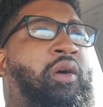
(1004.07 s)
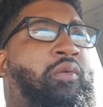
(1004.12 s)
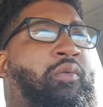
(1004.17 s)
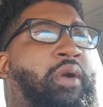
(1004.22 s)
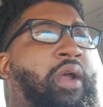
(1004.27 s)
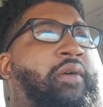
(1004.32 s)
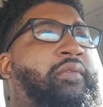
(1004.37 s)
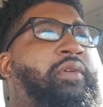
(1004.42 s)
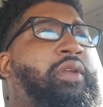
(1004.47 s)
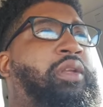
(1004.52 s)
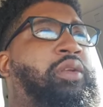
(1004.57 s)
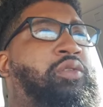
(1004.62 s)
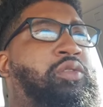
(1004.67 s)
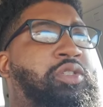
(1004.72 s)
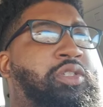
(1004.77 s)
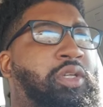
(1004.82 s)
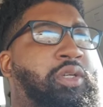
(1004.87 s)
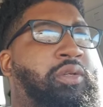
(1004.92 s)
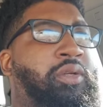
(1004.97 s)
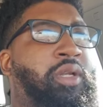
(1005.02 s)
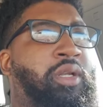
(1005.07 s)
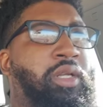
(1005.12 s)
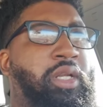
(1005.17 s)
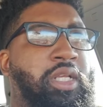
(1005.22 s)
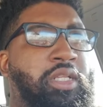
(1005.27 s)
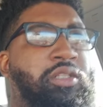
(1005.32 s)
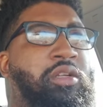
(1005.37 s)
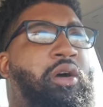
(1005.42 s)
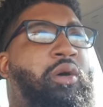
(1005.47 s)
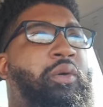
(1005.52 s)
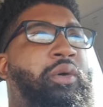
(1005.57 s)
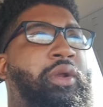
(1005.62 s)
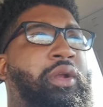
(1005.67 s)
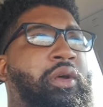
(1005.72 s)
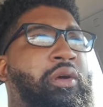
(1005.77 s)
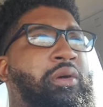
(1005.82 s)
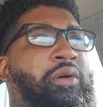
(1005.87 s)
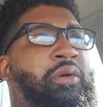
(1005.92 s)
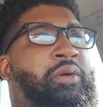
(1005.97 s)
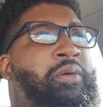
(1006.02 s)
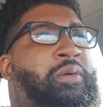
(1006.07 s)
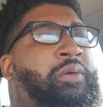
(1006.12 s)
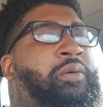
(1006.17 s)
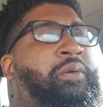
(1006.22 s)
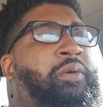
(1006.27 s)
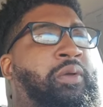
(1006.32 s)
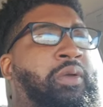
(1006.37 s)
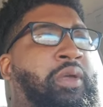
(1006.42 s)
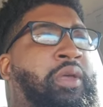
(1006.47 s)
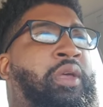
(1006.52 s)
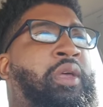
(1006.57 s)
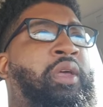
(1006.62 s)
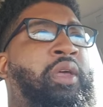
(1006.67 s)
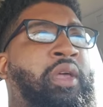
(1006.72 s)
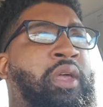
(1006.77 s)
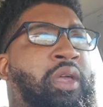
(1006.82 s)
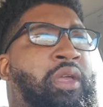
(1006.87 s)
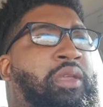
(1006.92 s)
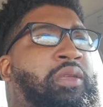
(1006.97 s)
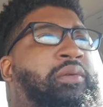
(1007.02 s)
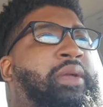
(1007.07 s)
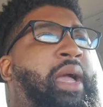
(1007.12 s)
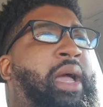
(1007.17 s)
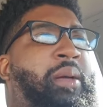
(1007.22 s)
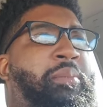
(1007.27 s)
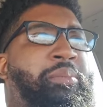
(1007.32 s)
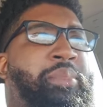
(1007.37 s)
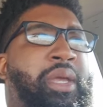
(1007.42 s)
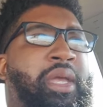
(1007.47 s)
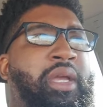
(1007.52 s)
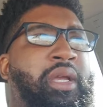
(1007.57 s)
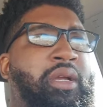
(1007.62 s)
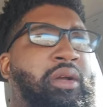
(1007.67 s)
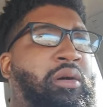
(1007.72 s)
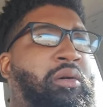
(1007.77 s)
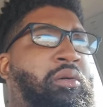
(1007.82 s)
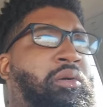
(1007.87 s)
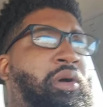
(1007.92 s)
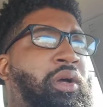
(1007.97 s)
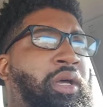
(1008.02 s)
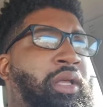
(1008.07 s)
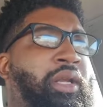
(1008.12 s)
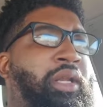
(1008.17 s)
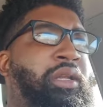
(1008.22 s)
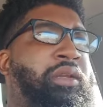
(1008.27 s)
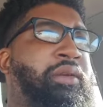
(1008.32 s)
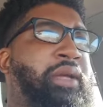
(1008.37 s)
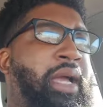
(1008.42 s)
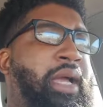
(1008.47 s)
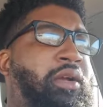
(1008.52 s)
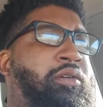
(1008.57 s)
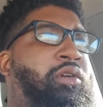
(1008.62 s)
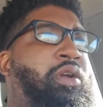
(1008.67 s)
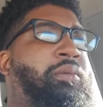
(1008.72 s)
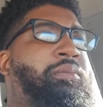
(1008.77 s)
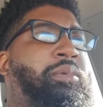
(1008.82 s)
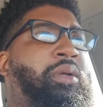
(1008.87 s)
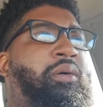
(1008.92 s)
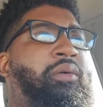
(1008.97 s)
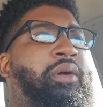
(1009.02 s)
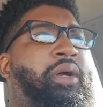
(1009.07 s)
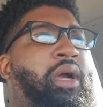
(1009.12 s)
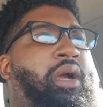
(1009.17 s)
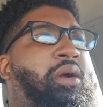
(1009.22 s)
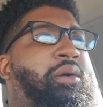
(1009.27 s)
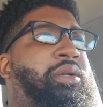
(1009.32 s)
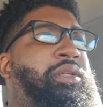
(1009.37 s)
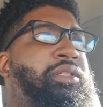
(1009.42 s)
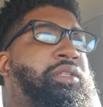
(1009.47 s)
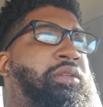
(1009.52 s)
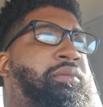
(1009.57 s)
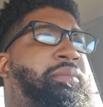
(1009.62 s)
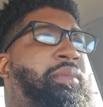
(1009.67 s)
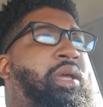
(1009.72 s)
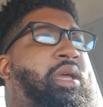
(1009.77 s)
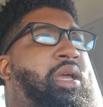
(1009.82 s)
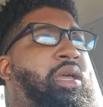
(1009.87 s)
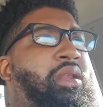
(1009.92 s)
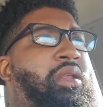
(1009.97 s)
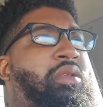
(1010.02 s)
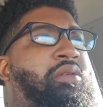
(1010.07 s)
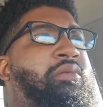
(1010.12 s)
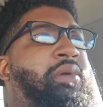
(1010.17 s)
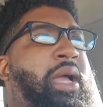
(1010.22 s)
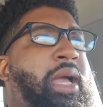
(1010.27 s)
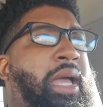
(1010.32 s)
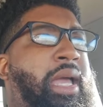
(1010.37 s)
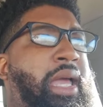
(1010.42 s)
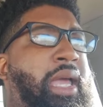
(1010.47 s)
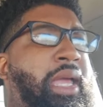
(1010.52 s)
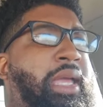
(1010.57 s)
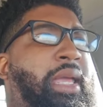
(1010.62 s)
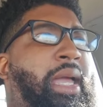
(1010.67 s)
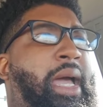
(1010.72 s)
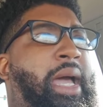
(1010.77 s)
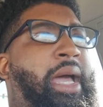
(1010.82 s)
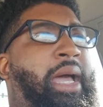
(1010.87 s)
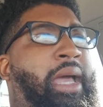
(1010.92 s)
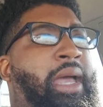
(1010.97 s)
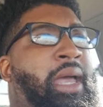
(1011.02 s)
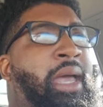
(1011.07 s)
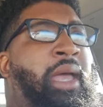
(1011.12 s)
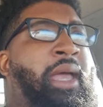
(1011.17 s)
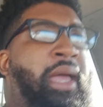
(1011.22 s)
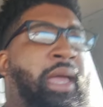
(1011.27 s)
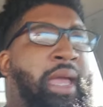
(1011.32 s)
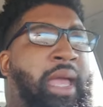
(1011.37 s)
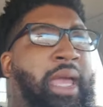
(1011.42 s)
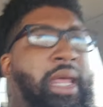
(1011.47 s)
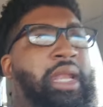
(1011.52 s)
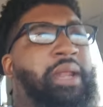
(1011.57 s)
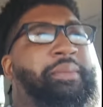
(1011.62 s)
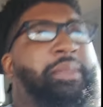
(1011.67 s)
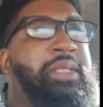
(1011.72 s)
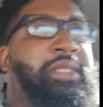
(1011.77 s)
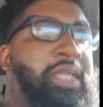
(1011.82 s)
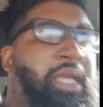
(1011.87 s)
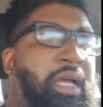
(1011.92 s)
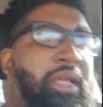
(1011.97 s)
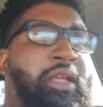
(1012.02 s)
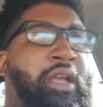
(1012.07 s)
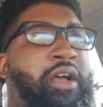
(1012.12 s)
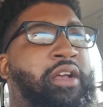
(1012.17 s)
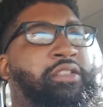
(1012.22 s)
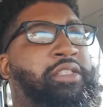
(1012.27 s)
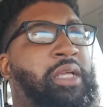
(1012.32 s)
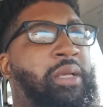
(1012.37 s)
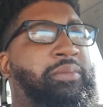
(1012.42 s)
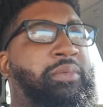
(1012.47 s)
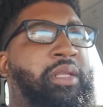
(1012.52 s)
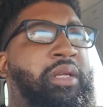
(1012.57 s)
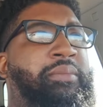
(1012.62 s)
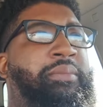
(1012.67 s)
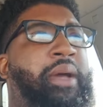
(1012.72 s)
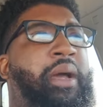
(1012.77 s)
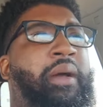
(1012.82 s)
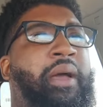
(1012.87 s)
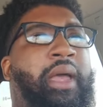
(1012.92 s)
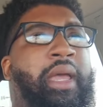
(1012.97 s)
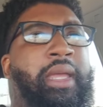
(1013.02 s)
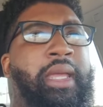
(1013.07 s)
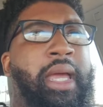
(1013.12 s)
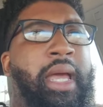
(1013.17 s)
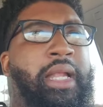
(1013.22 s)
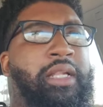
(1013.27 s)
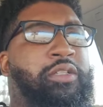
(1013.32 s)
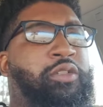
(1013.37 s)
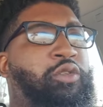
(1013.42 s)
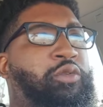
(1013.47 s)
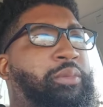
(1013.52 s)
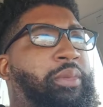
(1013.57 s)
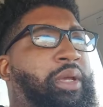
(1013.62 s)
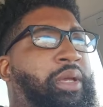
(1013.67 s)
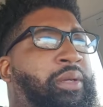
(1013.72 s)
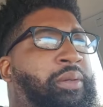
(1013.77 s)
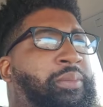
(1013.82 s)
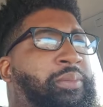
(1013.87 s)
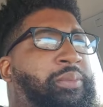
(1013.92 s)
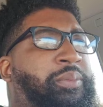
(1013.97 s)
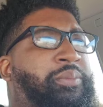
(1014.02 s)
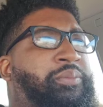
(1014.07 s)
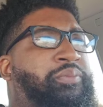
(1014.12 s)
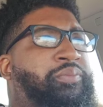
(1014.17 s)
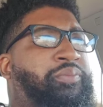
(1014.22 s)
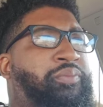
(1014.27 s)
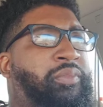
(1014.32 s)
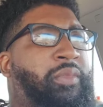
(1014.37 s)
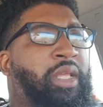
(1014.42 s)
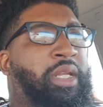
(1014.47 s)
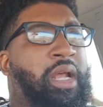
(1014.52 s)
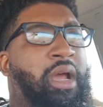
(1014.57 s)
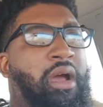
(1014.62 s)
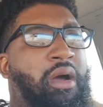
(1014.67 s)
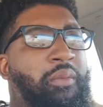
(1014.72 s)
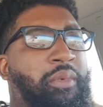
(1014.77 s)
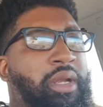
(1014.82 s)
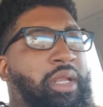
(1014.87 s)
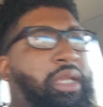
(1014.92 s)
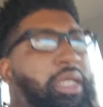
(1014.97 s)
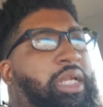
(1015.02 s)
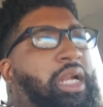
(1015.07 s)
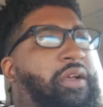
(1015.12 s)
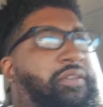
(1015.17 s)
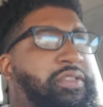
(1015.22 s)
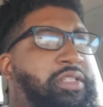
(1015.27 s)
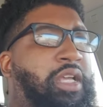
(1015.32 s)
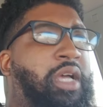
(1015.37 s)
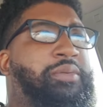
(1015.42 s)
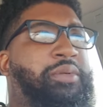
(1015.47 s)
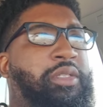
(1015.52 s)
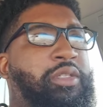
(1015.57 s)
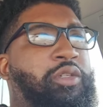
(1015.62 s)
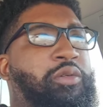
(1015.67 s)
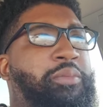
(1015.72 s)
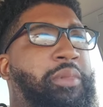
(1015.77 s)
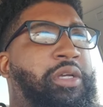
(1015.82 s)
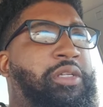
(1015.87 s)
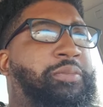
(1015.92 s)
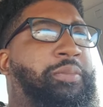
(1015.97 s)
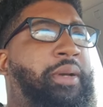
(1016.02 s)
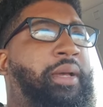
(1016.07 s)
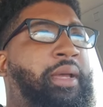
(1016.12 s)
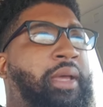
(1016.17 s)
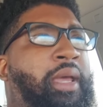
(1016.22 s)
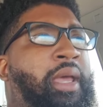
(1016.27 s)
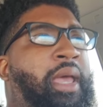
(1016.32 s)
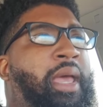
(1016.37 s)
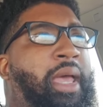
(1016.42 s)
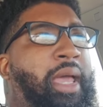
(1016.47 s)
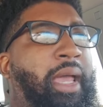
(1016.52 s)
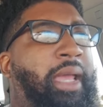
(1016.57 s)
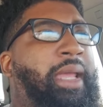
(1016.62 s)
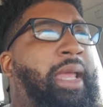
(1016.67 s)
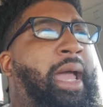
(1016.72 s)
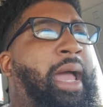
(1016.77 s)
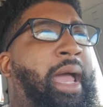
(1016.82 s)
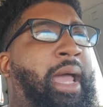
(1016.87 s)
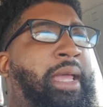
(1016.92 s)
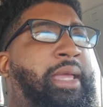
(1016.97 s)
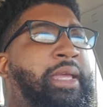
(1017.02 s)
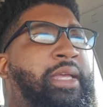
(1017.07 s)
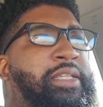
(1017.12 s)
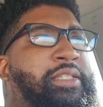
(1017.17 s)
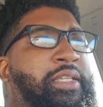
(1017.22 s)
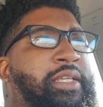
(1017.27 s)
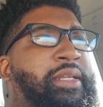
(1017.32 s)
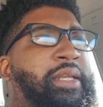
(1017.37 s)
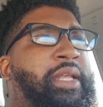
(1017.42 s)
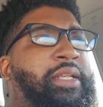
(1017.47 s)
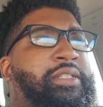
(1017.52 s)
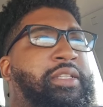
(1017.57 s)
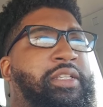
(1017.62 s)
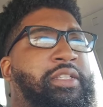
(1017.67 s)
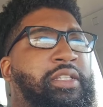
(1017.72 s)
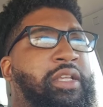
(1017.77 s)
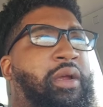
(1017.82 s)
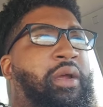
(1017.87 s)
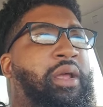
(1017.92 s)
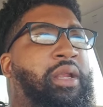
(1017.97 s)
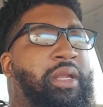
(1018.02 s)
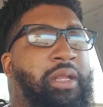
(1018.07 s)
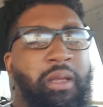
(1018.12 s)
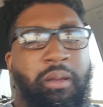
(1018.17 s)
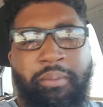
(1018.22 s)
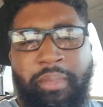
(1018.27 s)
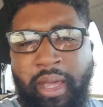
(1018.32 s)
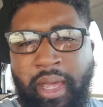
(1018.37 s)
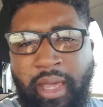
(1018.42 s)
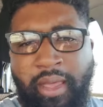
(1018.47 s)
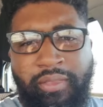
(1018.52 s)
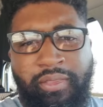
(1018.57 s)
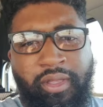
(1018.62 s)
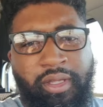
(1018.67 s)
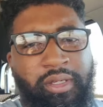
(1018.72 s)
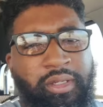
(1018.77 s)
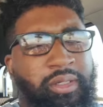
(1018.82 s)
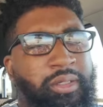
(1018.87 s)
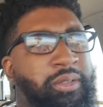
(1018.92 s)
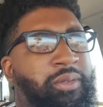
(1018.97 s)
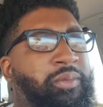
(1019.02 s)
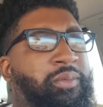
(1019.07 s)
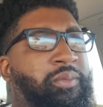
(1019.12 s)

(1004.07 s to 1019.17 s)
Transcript: revolution that's going on. You got Bitcoin and you got cryptocurrency, man, and you got AI. And let me tell y'all something about AI too, man. And I don't want to get off subject too much, but AI isn't necessarily a bad thing.